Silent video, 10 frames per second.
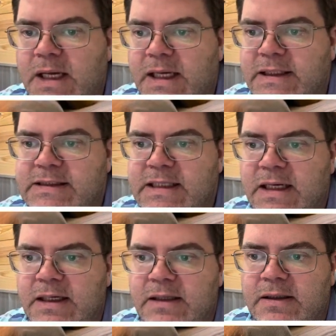It's
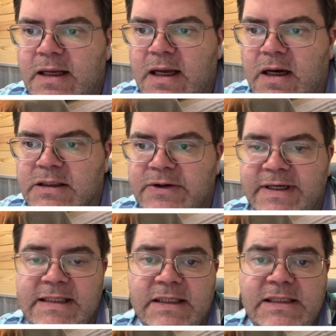uh, also
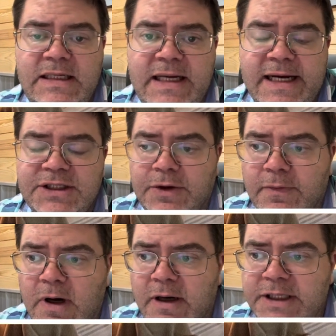has a detached
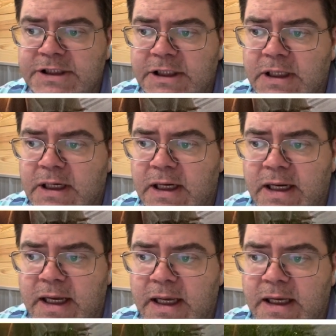garage
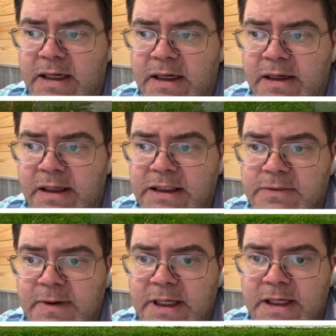and uh, it's
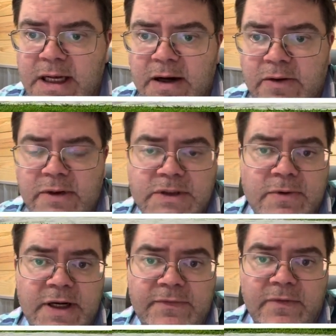ready to go. It's
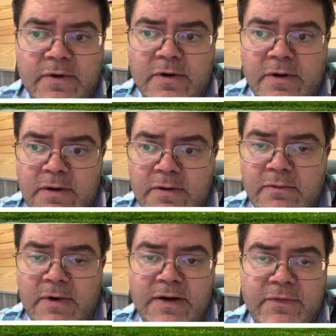ready for
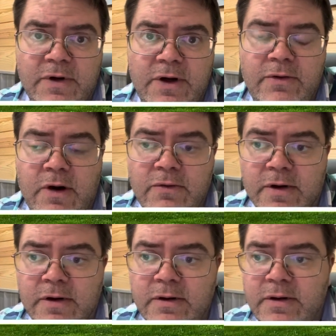ready for a new owner.